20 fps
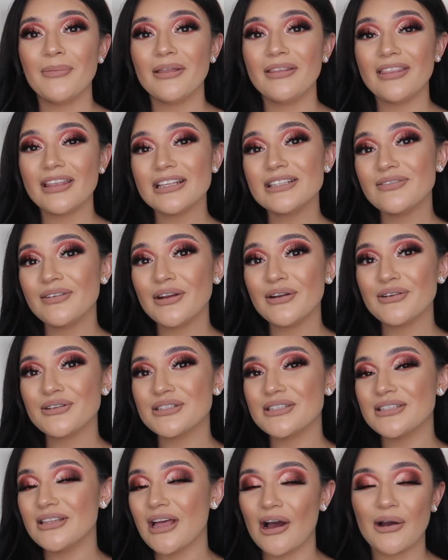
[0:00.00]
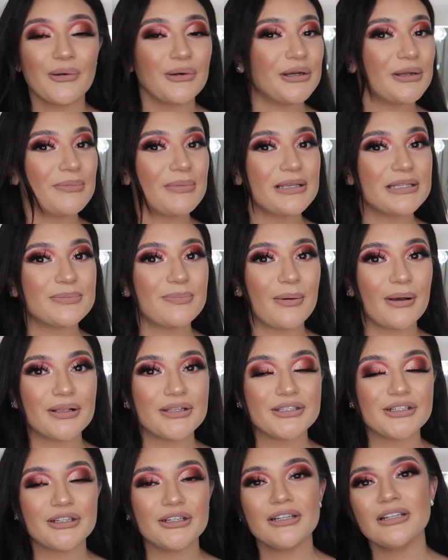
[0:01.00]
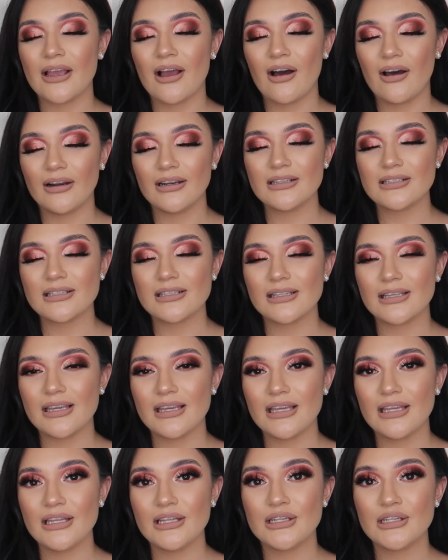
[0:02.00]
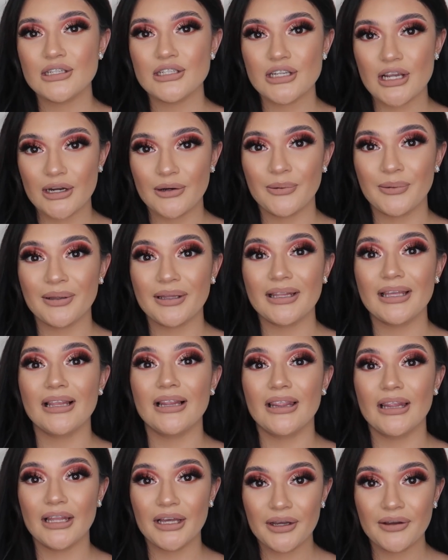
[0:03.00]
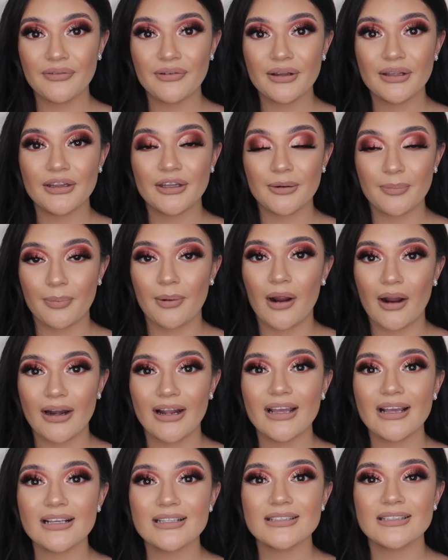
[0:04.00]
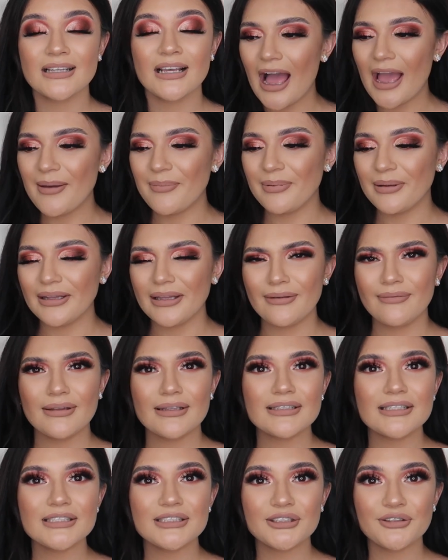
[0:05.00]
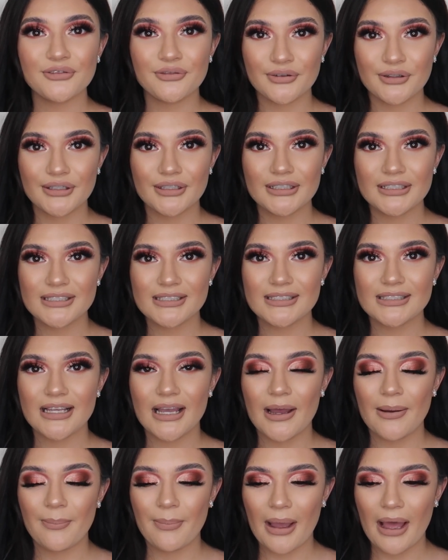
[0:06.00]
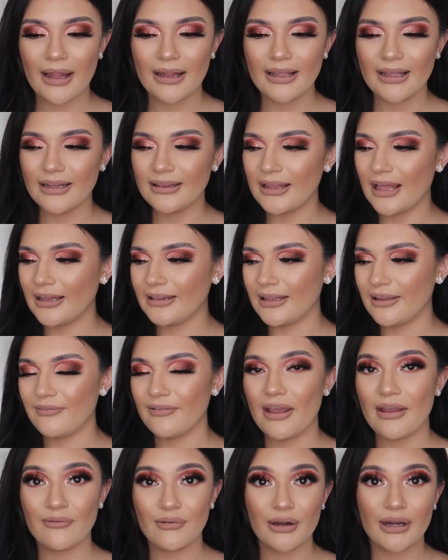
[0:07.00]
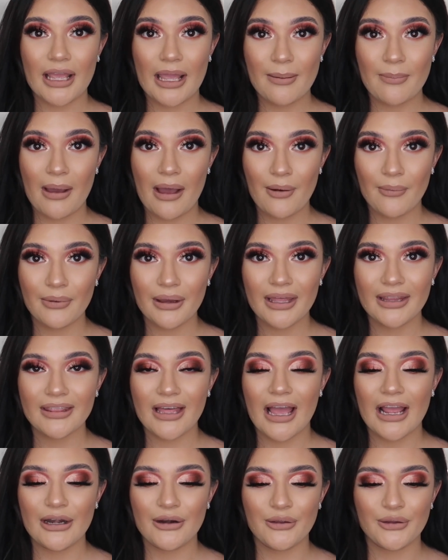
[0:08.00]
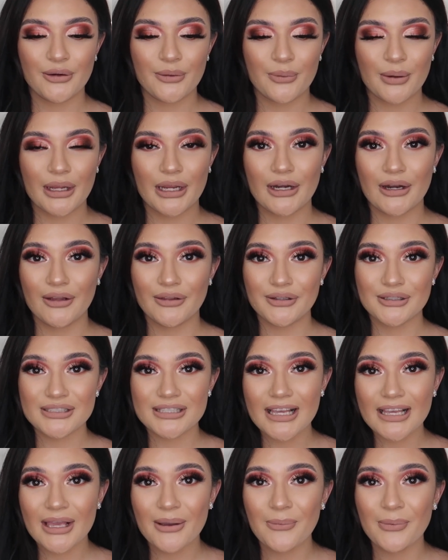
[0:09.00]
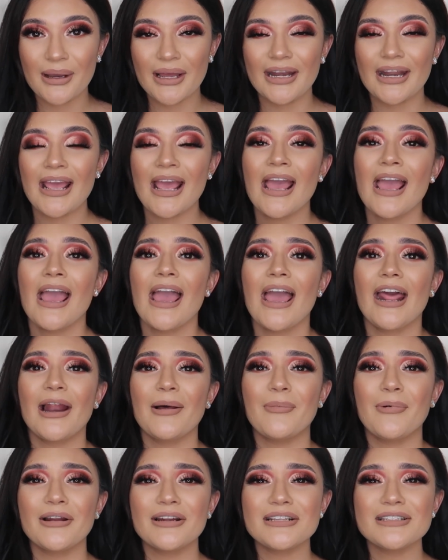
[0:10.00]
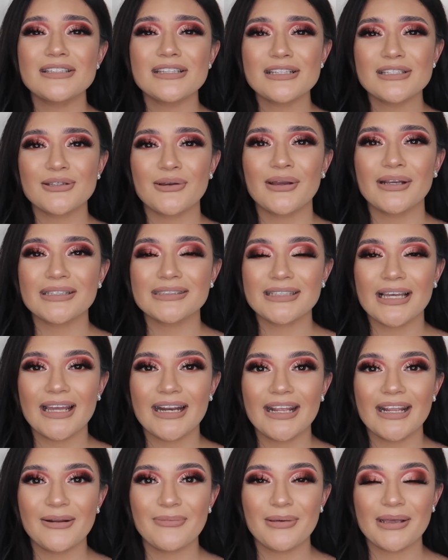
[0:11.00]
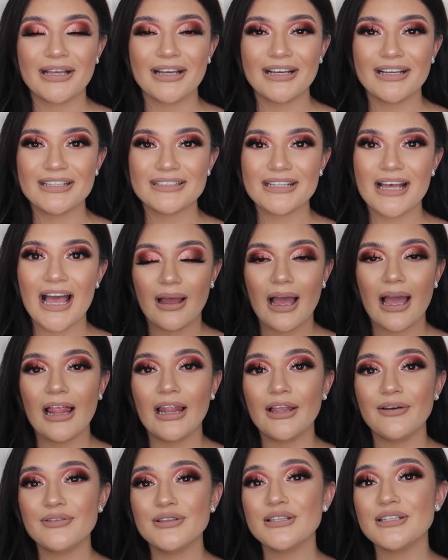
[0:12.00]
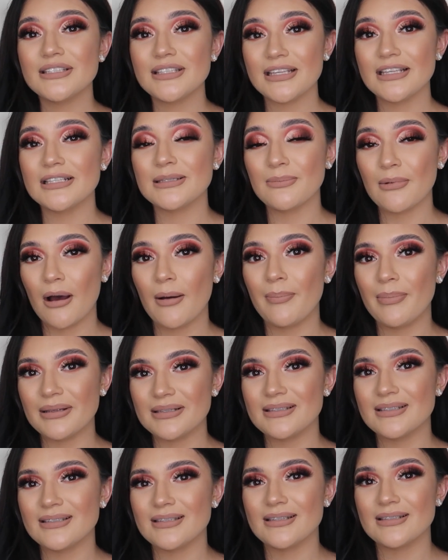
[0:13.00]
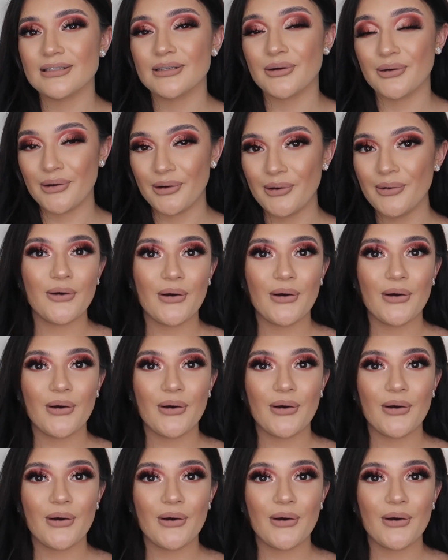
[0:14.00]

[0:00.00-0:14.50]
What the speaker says: This video is not going to be sponsored. I honestly genuinely love their products. I believe this is their first palette that they've ever came out with. I know they're working on their second one, and I'm honestly so excited because I love to see small businesses grow.